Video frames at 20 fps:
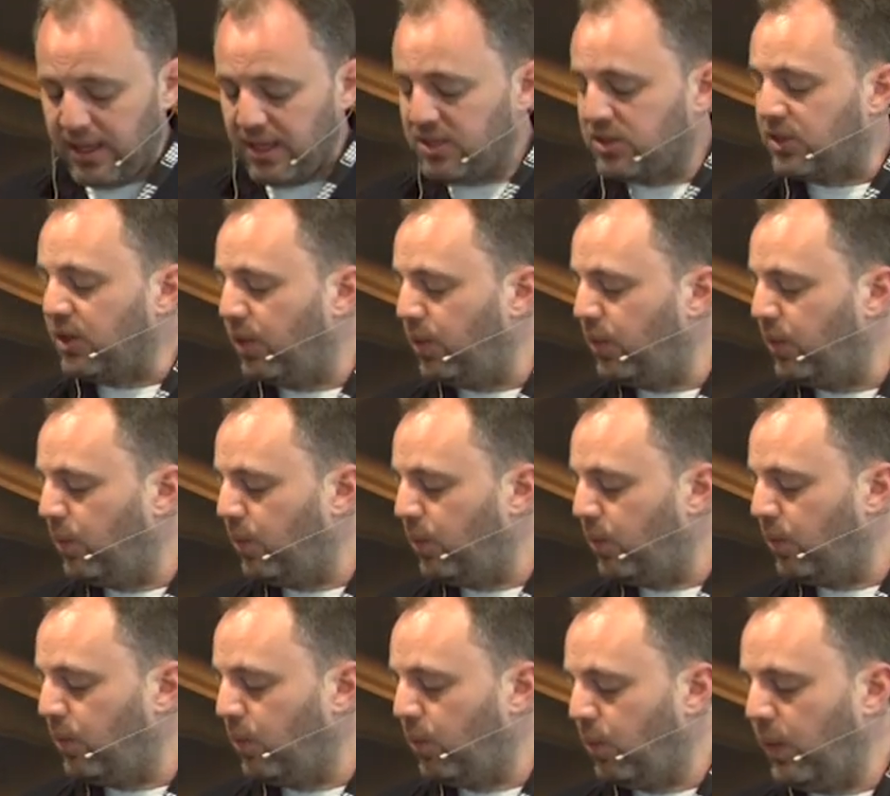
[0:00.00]
So
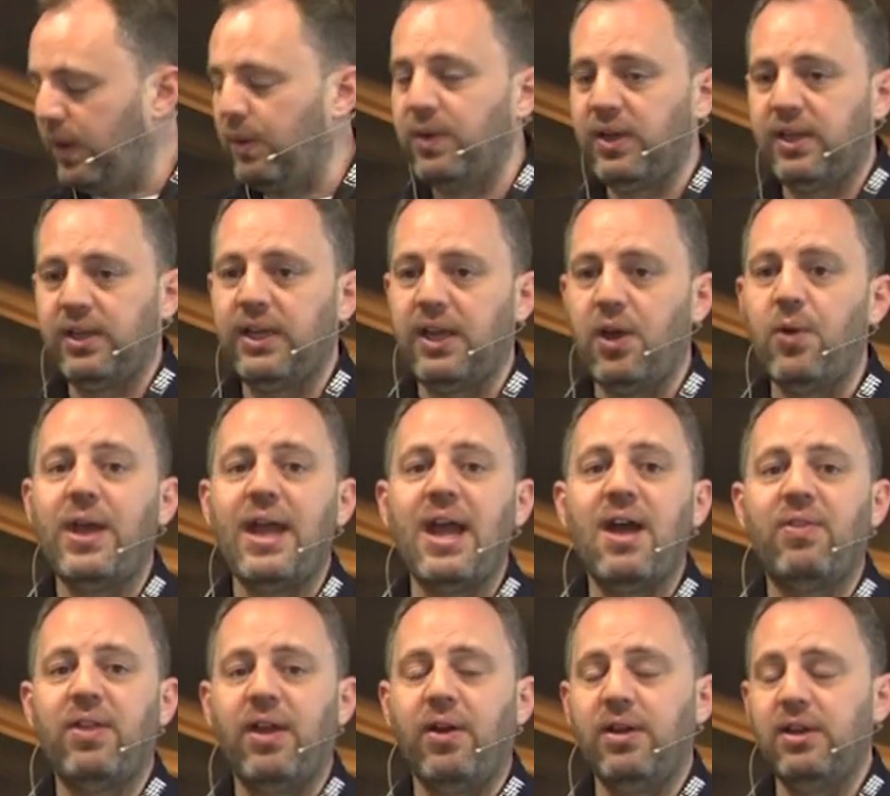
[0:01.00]
we were going
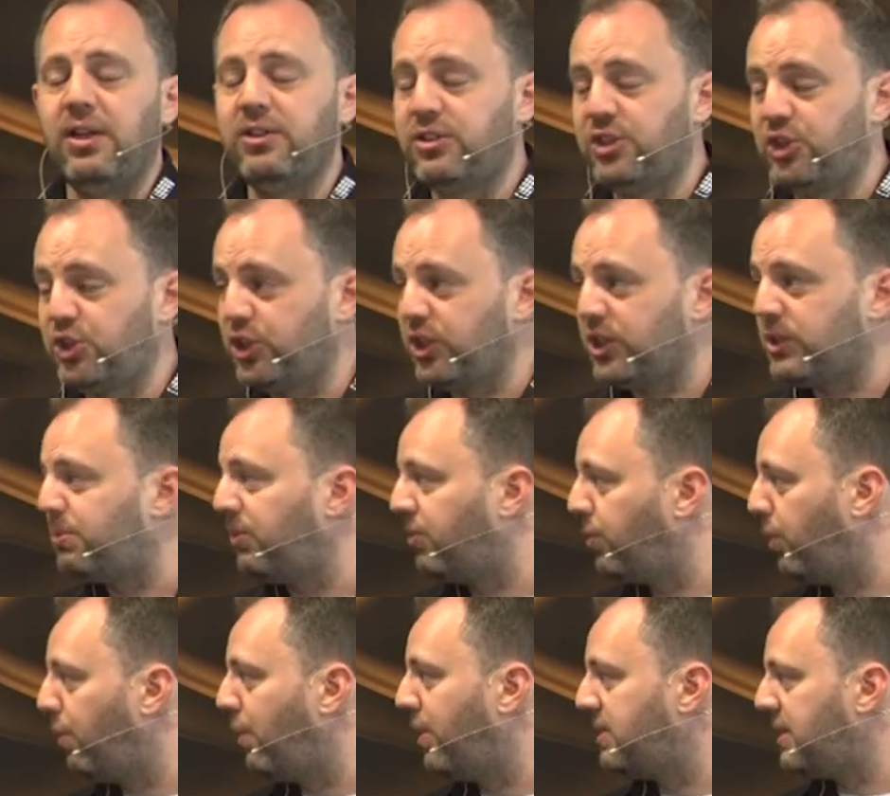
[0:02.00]
out there, and just
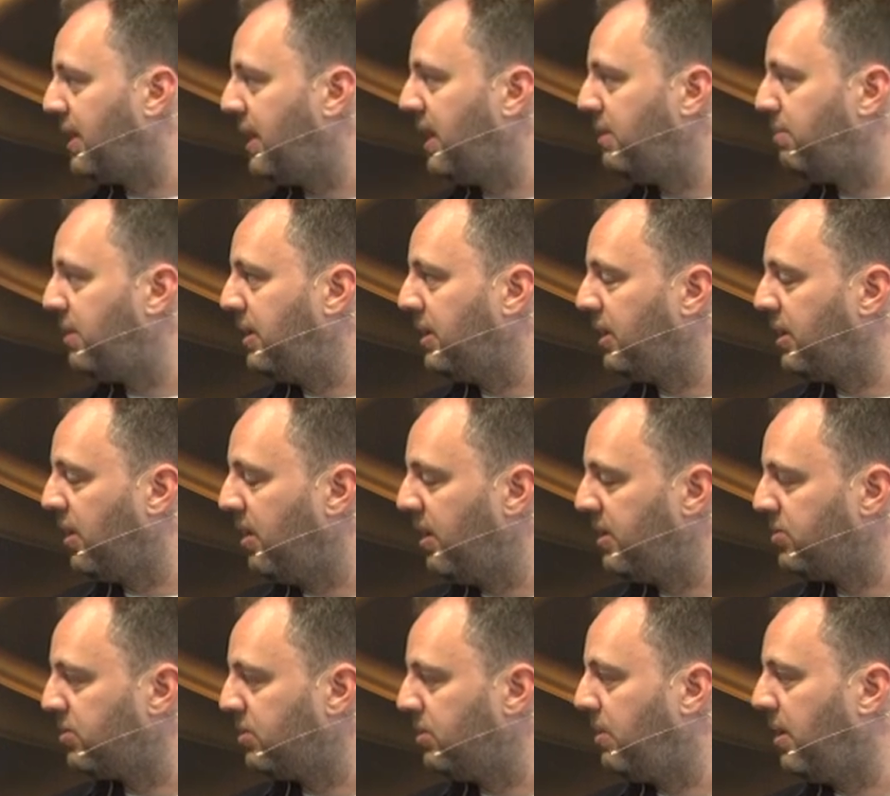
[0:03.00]
before we went to NAB, the
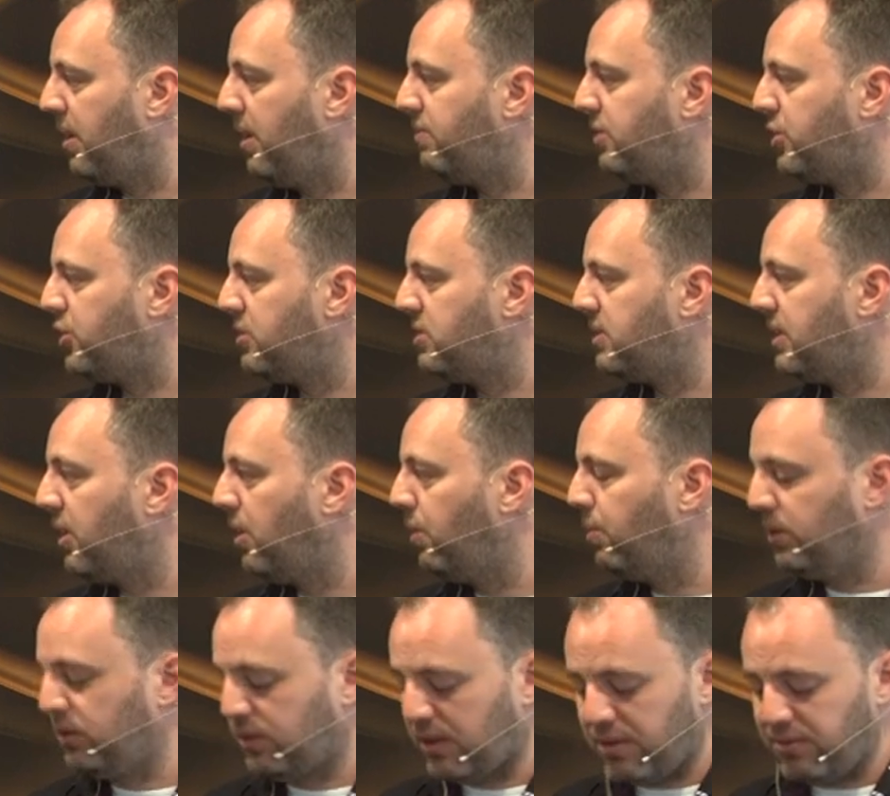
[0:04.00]
guys from Haivision said, oh,
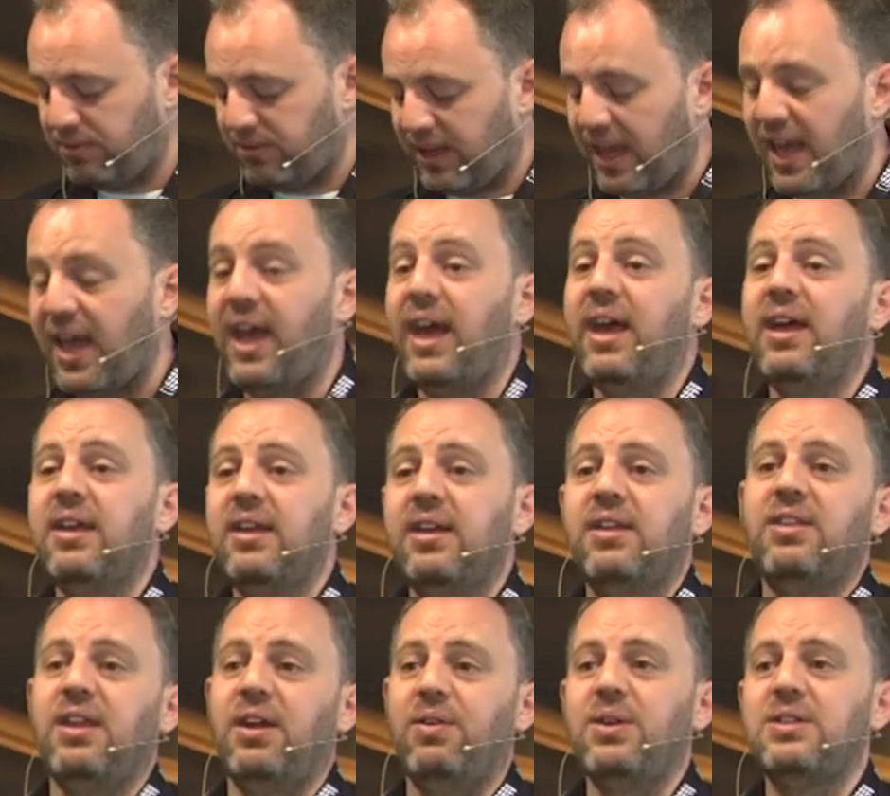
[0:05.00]
well, don't forget,
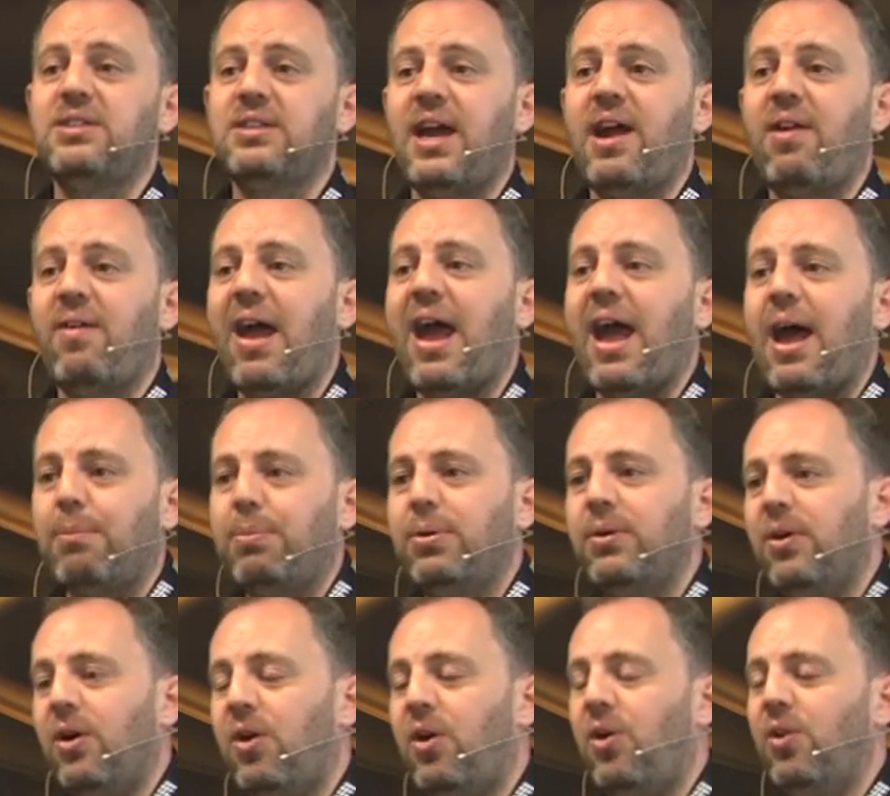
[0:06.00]
there is our app
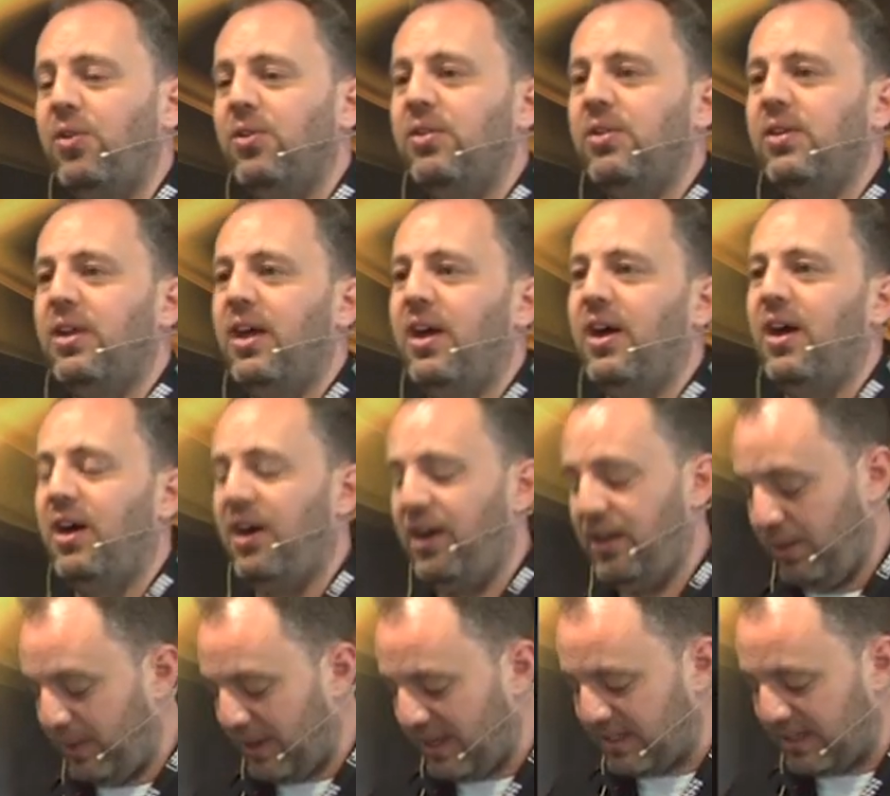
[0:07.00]
on
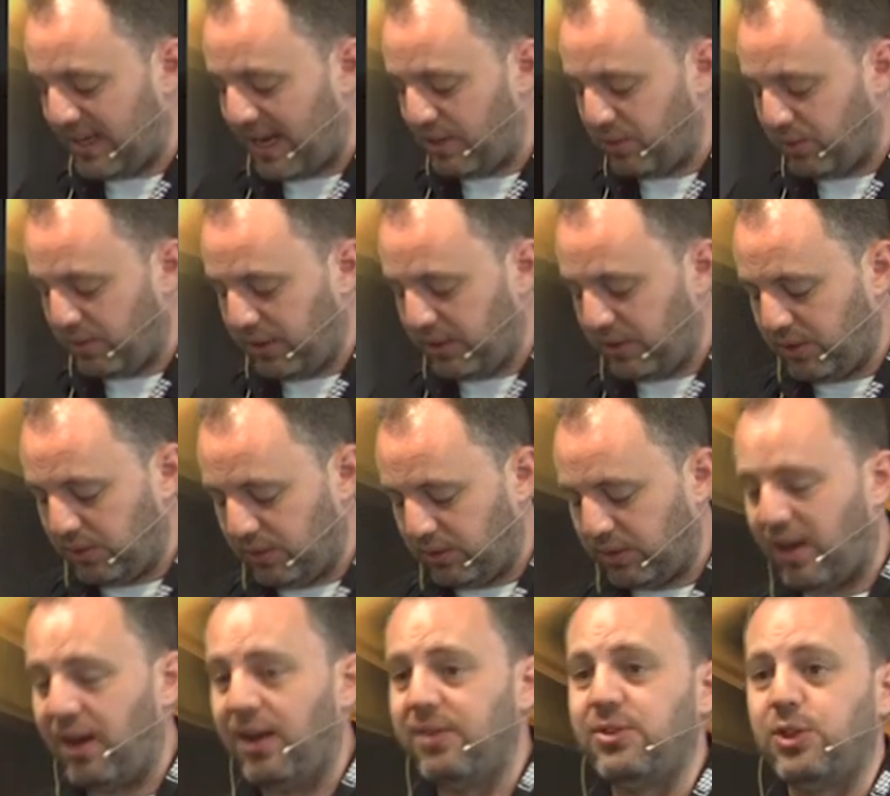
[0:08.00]
iOS and Android called
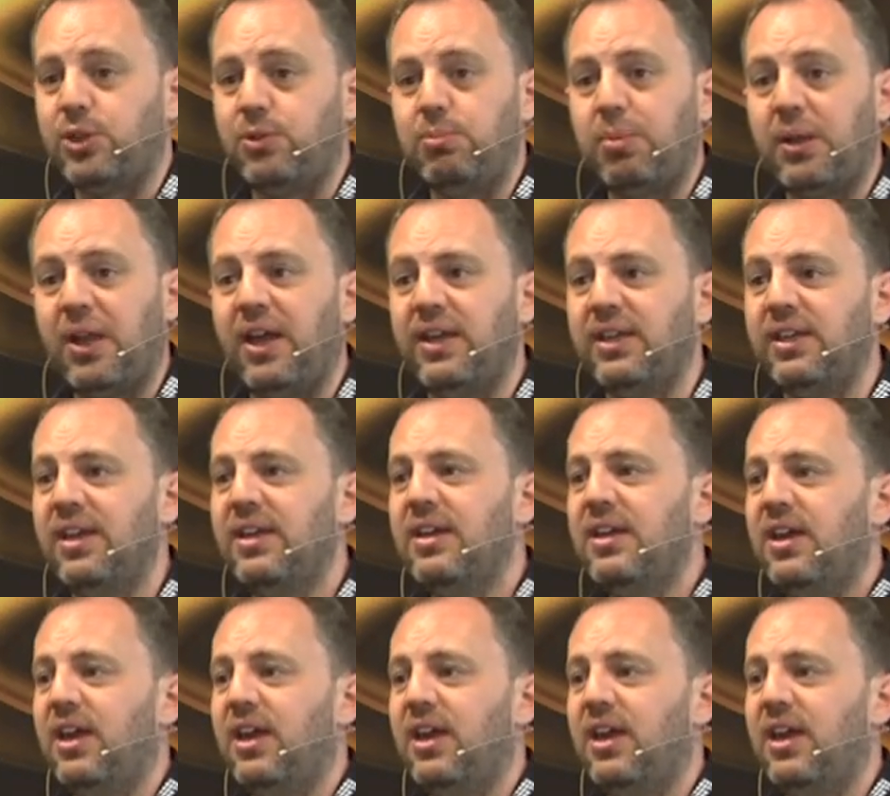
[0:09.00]
Haivision Play,